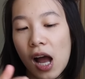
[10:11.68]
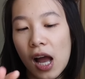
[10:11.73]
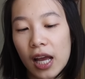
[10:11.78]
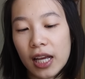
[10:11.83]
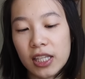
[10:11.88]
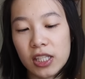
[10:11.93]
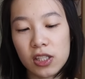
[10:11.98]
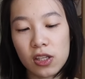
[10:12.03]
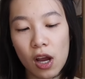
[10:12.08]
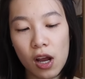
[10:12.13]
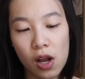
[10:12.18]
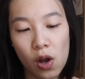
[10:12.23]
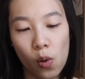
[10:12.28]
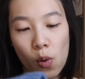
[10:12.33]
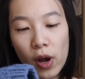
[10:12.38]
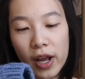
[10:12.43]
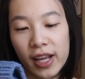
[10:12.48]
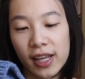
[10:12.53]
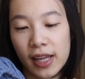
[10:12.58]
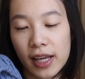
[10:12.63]
It's not
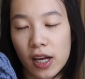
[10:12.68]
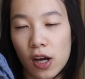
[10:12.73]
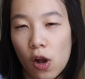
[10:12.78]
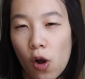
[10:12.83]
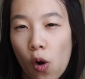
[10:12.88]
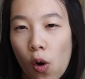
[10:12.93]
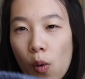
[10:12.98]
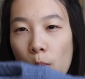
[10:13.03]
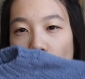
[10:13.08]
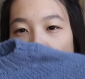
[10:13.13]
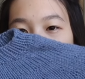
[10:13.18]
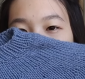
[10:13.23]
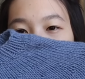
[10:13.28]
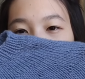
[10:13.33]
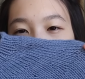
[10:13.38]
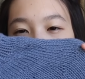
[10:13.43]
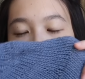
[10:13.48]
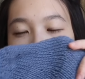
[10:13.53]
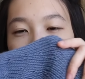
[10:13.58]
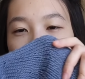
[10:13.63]
quite like a cobalt
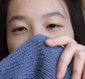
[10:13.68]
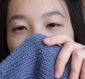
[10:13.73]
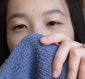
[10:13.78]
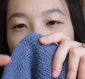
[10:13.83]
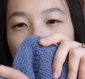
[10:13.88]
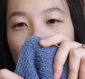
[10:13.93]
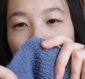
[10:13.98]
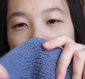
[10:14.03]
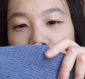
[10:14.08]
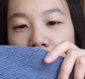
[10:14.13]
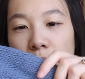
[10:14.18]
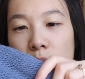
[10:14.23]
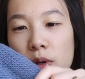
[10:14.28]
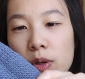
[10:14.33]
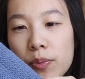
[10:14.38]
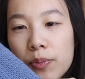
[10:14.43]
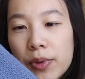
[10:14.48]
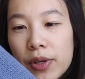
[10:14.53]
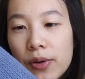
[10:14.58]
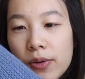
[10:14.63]
blue. It's a little bit
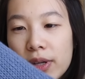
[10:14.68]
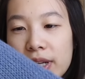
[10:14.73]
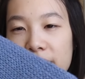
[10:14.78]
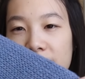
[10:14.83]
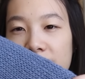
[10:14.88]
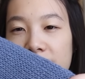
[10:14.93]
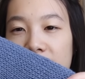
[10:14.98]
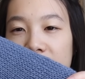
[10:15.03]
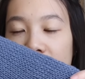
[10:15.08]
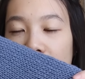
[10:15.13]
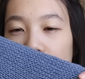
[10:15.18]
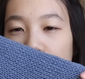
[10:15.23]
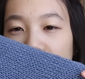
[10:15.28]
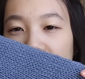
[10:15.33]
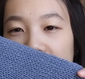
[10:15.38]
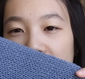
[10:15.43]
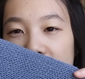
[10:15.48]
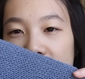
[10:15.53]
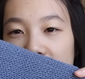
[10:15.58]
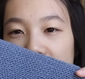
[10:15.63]
more muted than that,
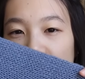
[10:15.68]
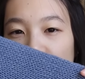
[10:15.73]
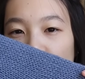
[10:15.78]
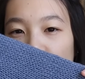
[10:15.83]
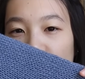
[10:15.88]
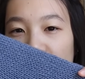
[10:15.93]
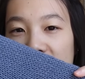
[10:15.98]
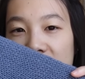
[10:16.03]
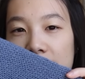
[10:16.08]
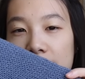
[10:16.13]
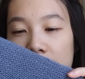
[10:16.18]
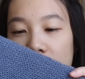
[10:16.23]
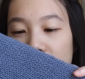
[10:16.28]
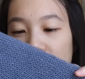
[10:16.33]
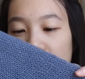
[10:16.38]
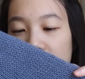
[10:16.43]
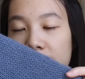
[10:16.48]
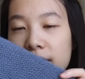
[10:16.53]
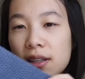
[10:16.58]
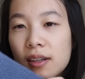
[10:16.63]
but it's still really
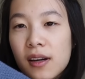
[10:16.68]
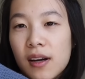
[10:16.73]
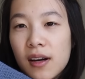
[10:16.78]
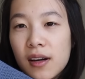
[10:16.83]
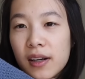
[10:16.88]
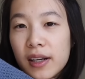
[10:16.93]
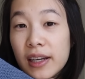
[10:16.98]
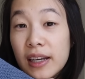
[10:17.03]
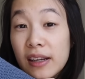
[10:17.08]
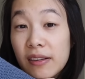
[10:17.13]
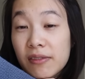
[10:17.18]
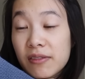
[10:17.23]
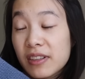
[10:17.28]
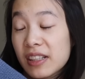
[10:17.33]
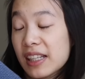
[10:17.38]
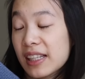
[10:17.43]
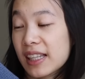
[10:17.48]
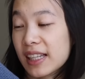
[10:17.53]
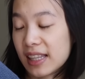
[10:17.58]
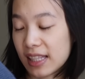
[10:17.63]
lovely. I
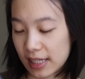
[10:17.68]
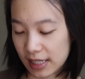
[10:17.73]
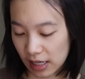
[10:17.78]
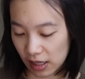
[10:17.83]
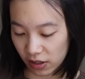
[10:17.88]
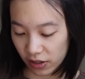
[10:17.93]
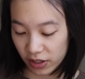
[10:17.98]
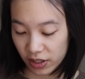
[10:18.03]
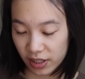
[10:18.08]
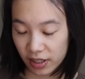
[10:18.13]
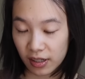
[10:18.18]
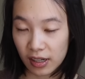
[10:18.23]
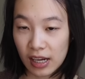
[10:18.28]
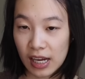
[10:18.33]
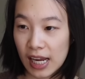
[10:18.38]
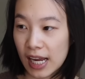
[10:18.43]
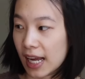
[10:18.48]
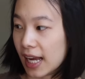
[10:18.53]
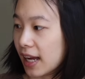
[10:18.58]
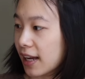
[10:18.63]
really like these colors.
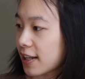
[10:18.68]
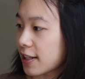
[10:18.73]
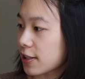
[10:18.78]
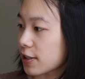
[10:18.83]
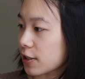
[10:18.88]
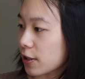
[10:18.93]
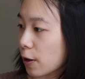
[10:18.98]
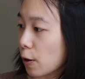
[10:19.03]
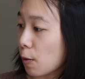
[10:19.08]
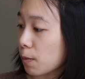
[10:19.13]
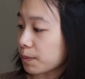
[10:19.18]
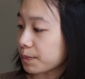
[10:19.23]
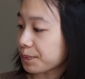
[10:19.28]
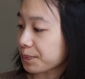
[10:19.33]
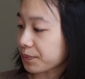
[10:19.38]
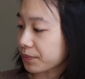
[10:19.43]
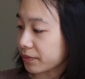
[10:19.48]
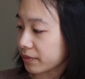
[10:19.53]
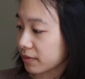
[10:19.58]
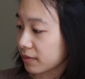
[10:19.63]
So
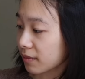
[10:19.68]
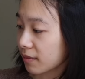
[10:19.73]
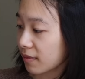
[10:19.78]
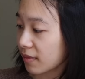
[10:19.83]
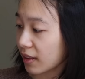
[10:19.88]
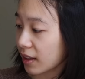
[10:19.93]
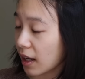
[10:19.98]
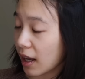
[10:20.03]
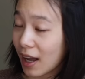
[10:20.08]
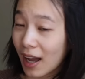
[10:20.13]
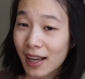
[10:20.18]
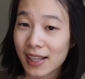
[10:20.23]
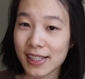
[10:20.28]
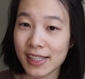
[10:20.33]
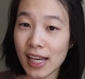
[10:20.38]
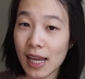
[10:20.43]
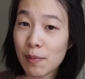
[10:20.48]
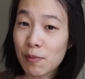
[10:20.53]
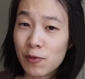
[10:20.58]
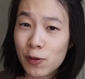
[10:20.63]

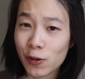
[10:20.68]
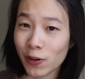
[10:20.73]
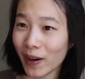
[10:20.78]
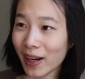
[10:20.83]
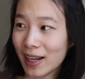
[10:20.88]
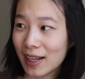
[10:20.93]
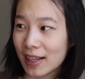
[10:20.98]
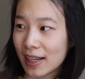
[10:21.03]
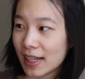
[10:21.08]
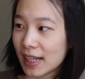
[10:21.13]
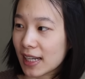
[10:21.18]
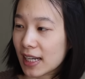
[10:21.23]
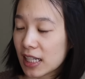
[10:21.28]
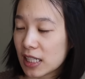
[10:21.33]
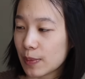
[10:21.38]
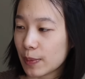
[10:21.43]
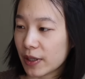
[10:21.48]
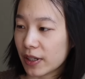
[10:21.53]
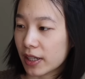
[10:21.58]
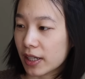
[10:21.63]
same great knitting
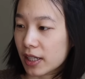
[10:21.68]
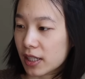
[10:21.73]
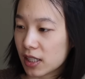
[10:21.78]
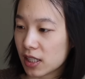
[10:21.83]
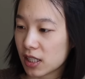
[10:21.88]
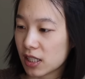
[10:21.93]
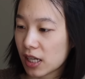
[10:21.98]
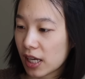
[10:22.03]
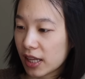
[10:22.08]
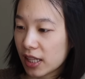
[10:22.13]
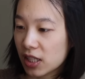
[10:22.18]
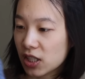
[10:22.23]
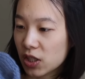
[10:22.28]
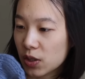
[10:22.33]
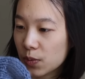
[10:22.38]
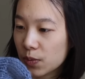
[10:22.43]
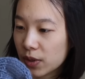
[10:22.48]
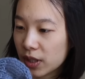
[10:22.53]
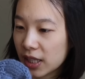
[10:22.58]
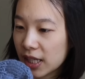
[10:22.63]
experience. Nothing
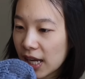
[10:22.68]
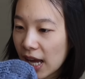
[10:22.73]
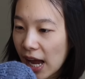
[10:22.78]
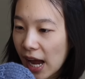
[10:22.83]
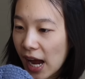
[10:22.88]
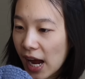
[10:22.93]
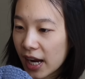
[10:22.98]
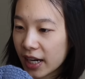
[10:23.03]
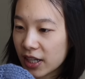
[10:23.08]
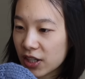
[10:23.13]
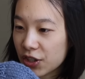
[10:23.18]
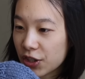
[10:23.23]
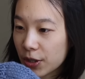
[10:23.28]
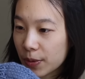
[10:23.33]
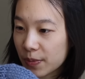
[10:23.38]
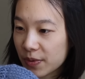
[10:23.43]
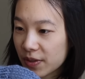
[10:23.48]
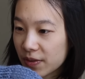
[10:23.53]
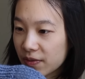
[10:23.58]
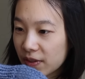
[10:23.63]
to really add in
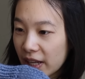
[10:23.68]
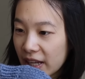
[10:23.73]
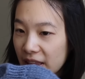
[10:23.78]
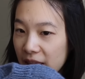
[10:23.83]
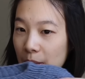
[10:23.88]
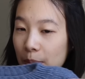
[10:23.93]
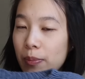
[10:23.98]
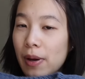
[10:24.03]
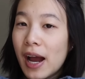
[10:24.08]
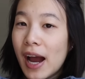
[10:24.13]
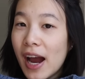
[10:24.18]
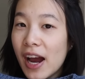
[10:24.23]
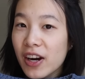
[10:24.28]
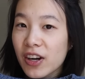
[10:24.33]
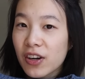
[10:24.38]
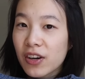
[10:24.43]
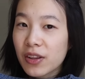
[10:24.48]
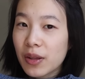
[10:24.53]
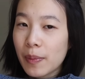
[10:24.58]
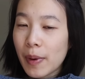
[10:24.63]
terms of like the
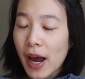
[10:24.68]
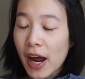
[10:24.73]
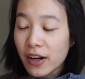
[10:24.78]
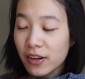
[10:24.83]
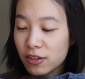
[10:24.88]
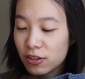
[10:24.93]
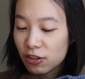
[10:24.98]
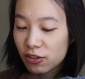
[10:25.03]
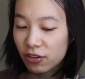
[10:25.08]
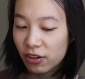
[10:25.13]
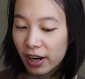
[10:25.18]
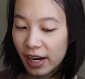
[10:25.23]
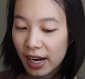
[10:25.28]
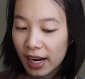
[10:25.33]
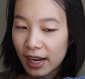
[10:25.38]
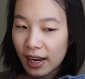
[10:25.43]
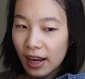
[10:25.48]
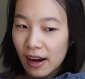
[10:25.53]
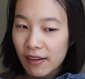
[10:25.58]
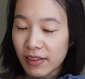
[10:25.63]
pattern. The pattern's
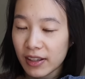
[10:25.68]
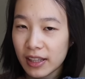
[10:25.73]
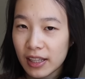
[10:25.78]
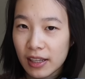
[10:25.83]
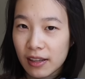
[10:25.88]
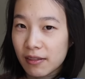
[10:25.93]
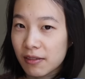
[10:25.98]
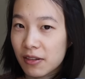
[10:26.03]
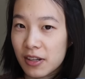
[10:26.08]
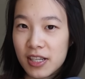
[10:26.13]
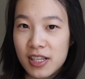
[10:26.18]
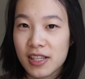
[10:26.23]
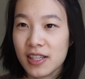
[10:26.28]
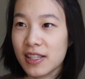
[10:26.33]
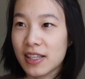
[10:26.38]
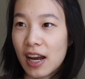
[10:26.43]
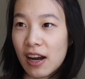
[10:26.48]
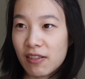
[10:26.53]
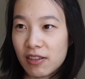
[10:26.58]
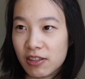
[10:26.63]
great. Everything was
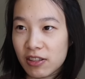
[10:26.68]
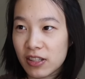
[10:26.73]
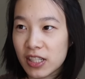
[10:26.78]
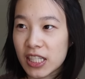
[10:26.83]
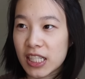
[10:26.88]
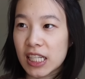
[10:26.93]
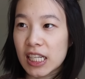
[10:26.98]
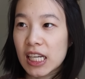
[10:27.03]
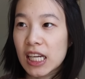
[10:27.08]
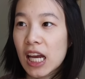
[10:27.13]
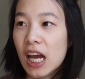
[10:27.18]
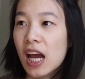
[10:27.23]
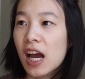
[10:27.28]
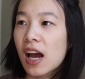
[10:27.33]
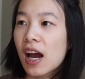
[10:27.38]
down to a T.